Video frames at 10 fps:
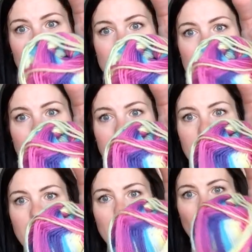There's
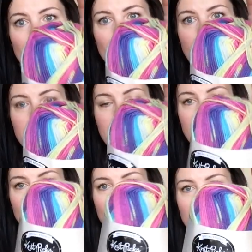pink and purple and
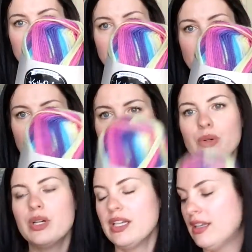yellow and
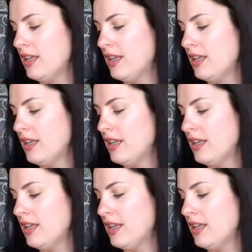blue.